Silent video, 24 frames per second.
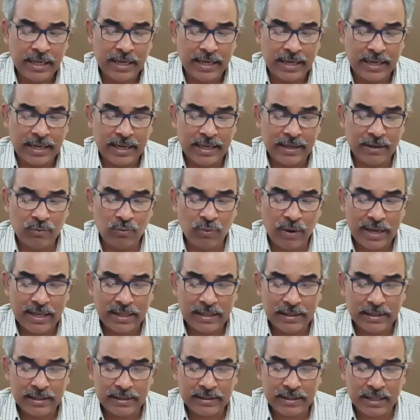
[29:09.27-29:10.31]
Again,
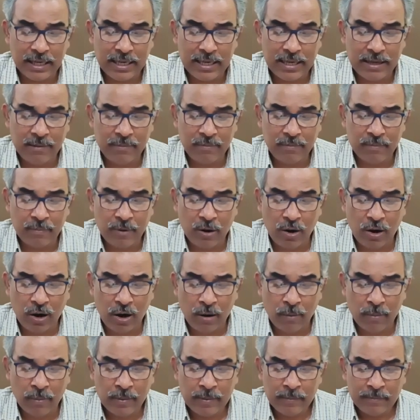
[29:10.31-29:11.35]
while the time
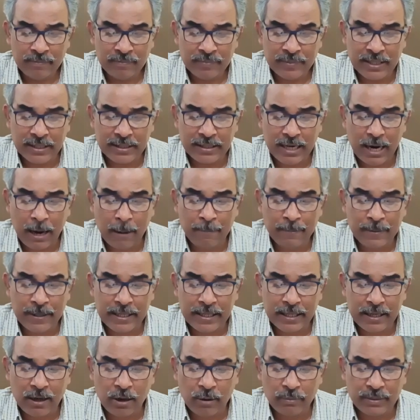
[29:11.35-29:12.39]
of the
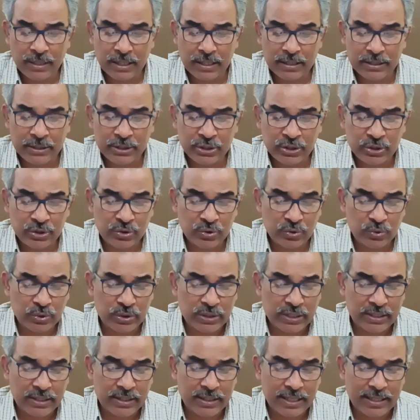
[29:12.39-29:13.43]
drafting of the
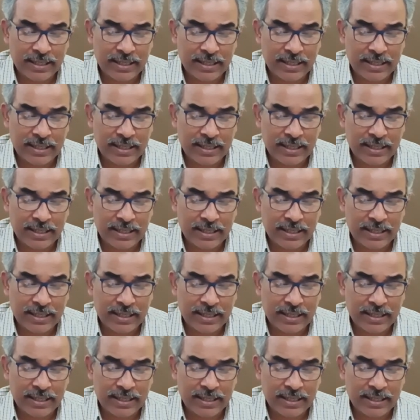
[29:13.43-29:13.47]
constitution,